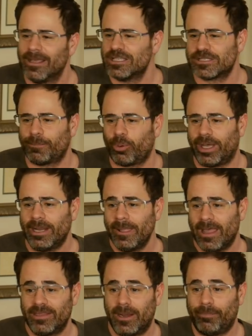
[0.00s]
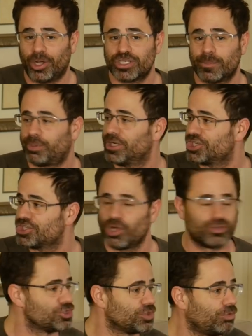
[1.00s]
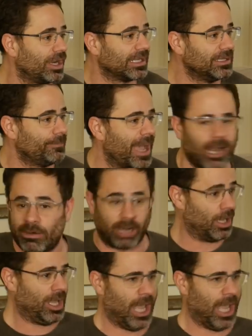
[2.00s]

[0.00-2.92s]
He's deployed. And then a bunch of British soldiers are running in the background.